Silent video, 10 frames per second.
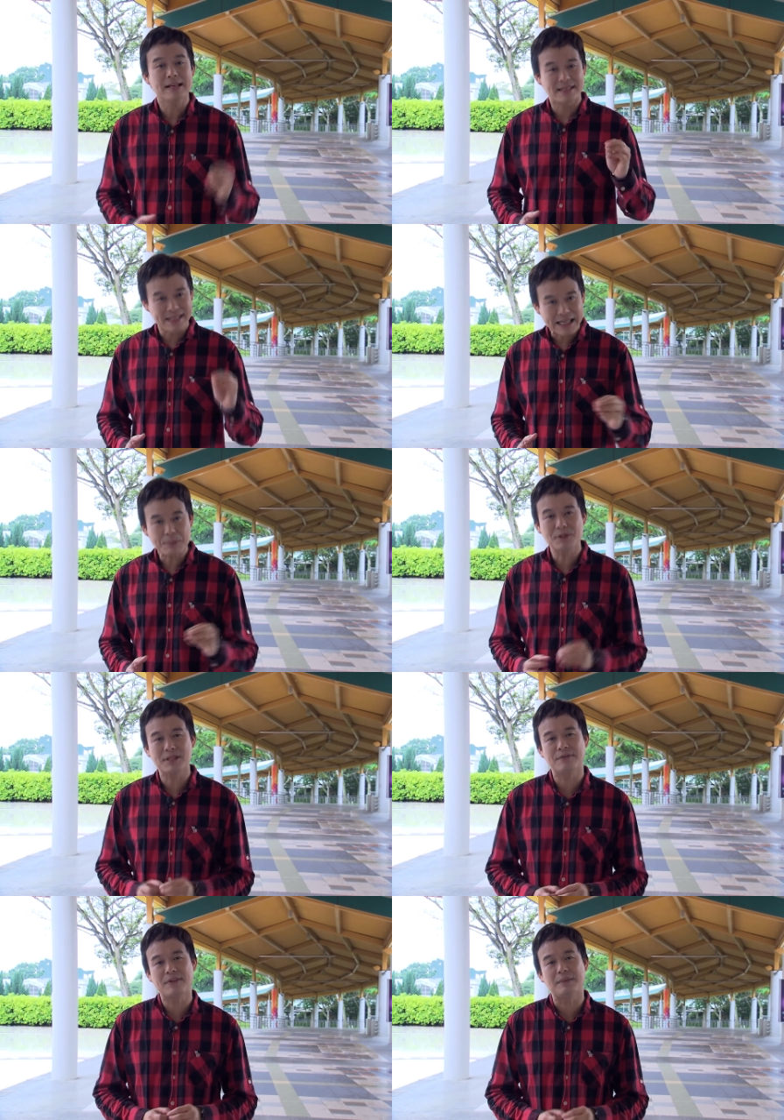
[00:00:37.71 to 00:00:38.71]
Singapore
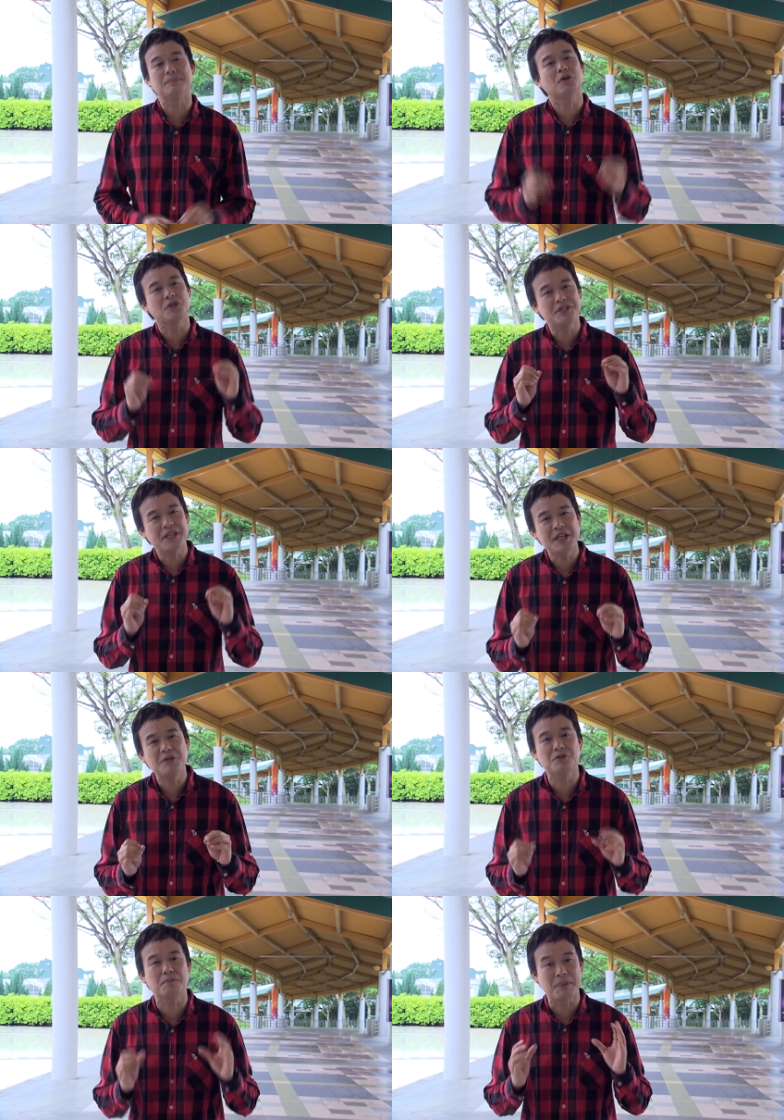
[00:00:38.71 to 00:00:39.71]
Turf Club continue
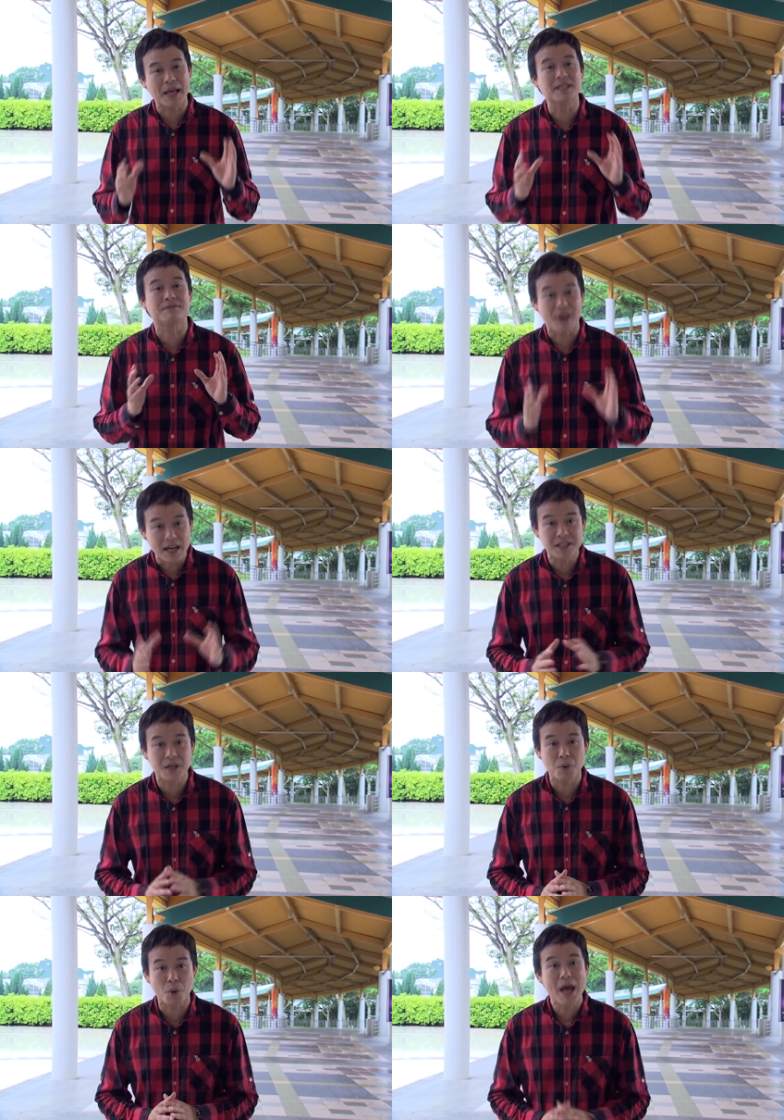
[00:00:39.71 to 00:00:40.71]
to play its vital
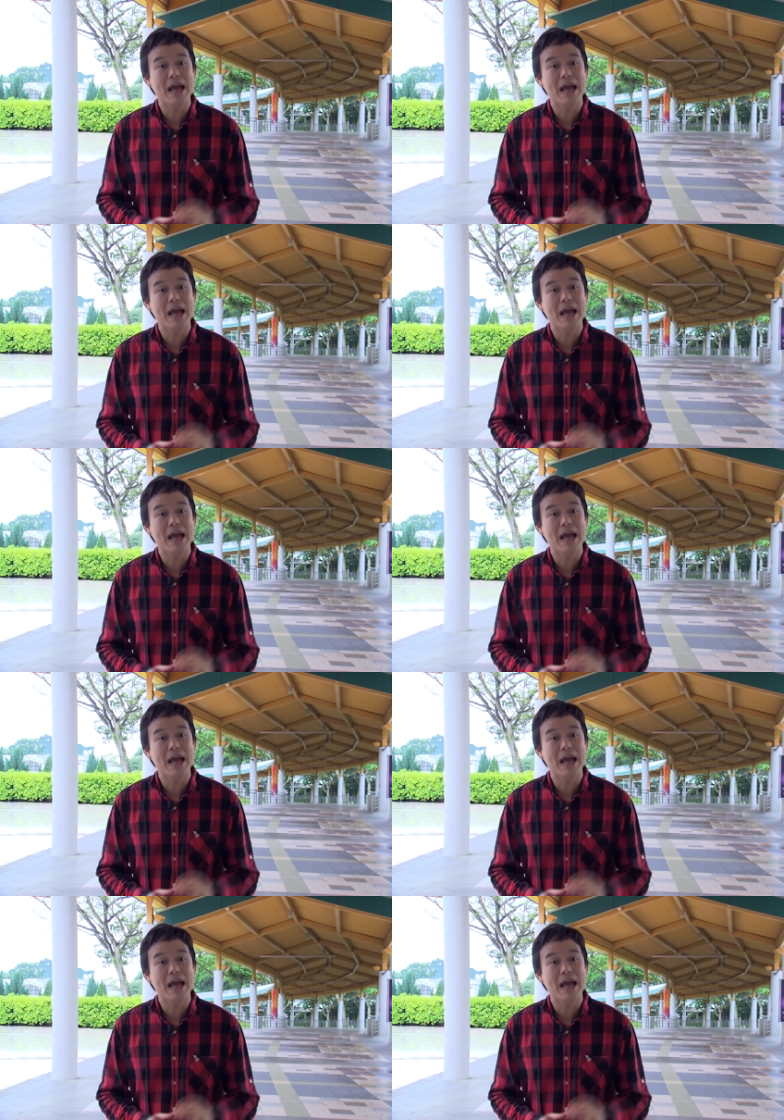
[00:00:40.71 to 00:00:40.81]
role